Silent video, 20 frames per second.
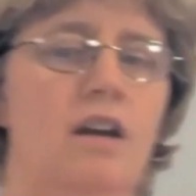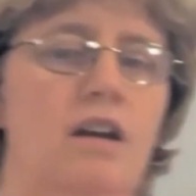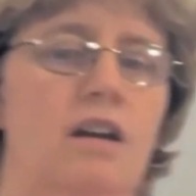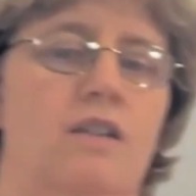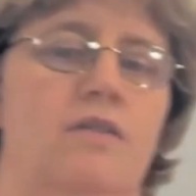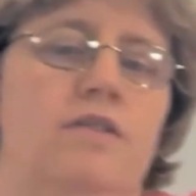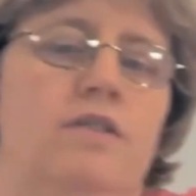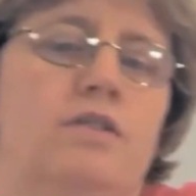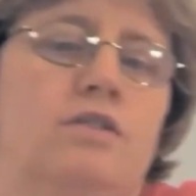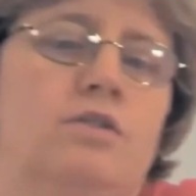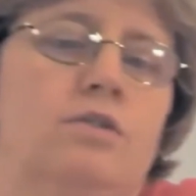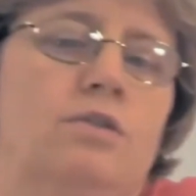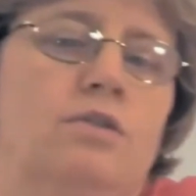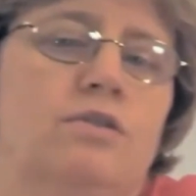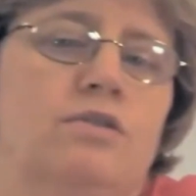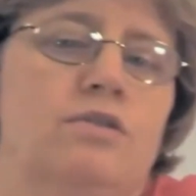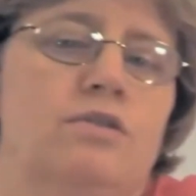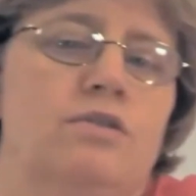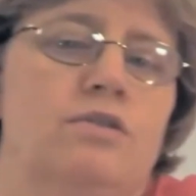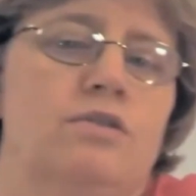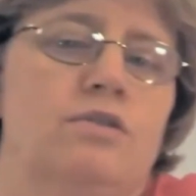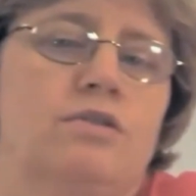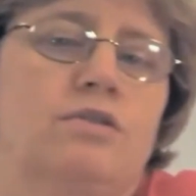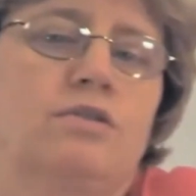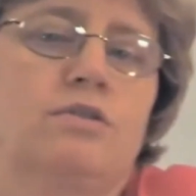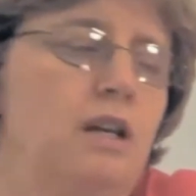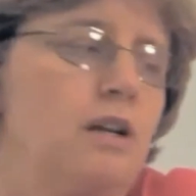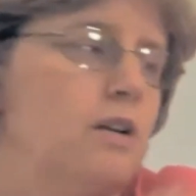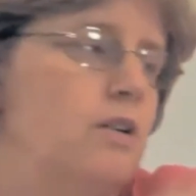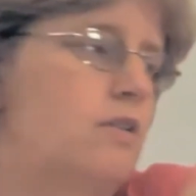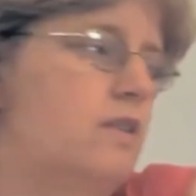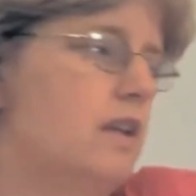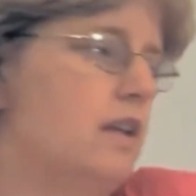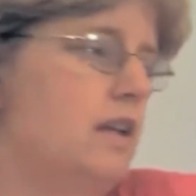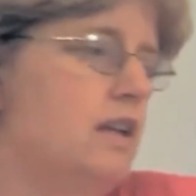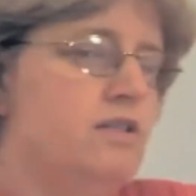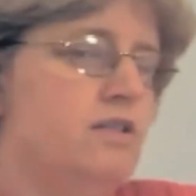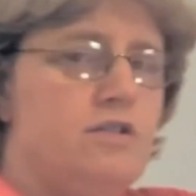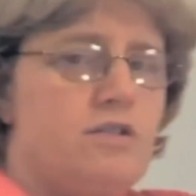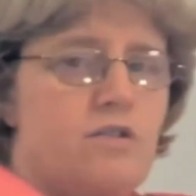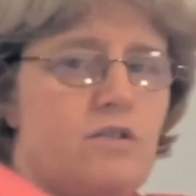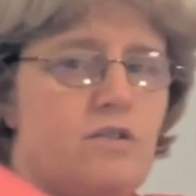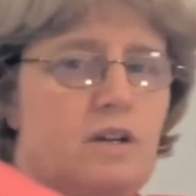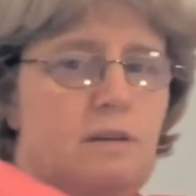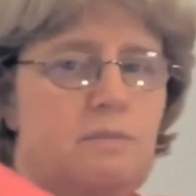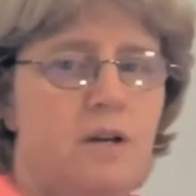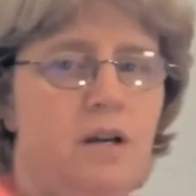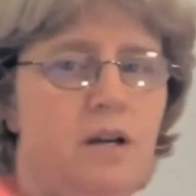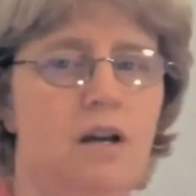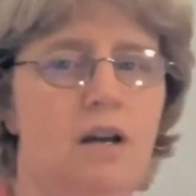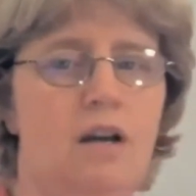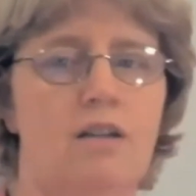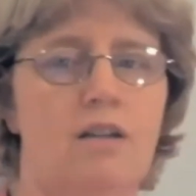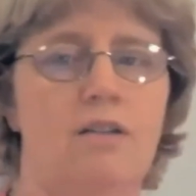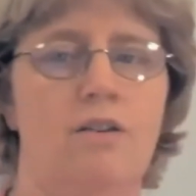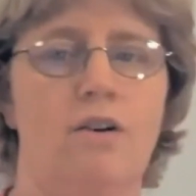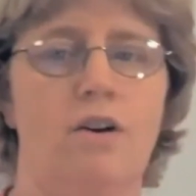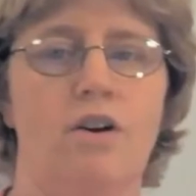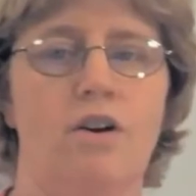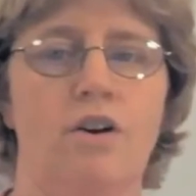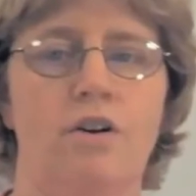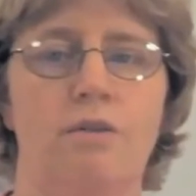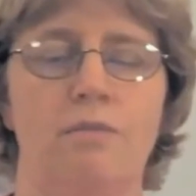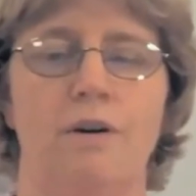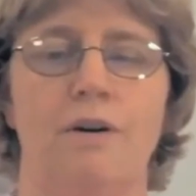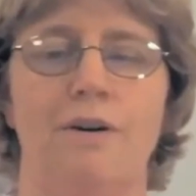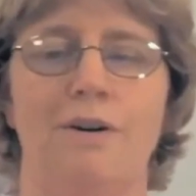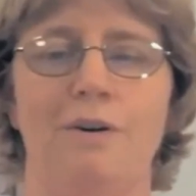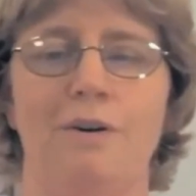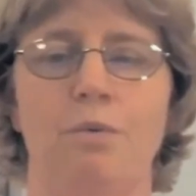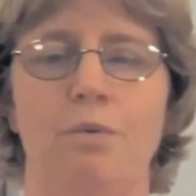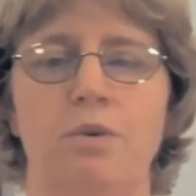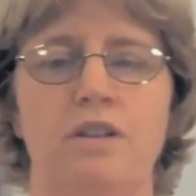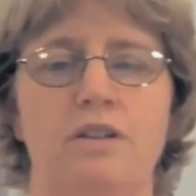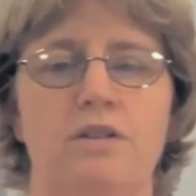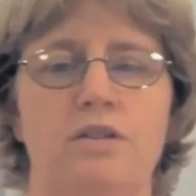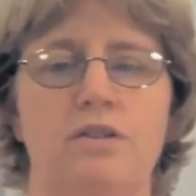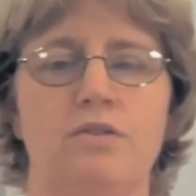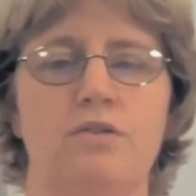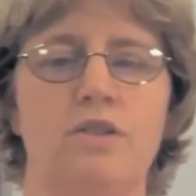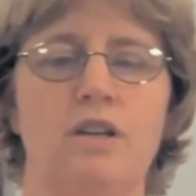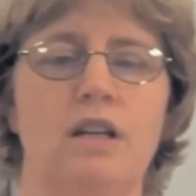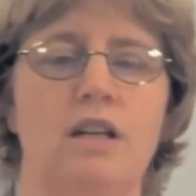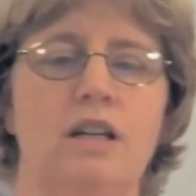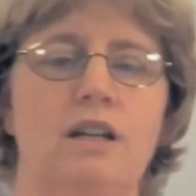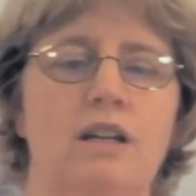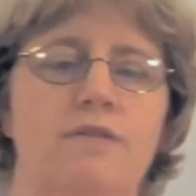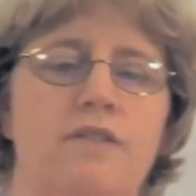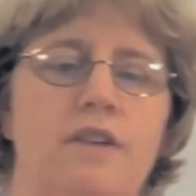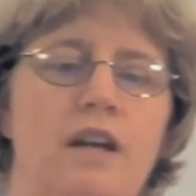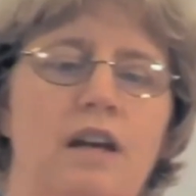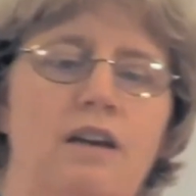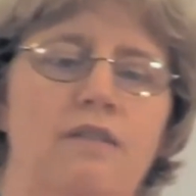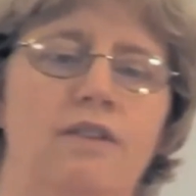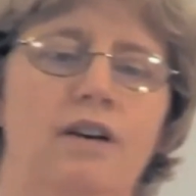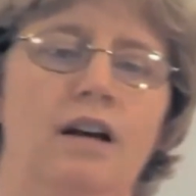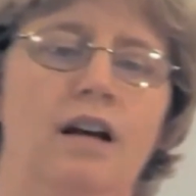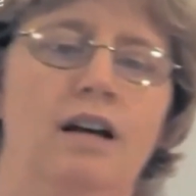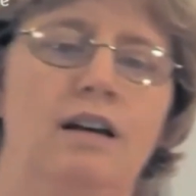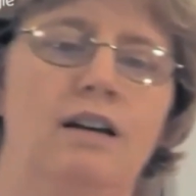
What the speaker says: If their shoulders are way up here, they could scrape their arm with the string. If they have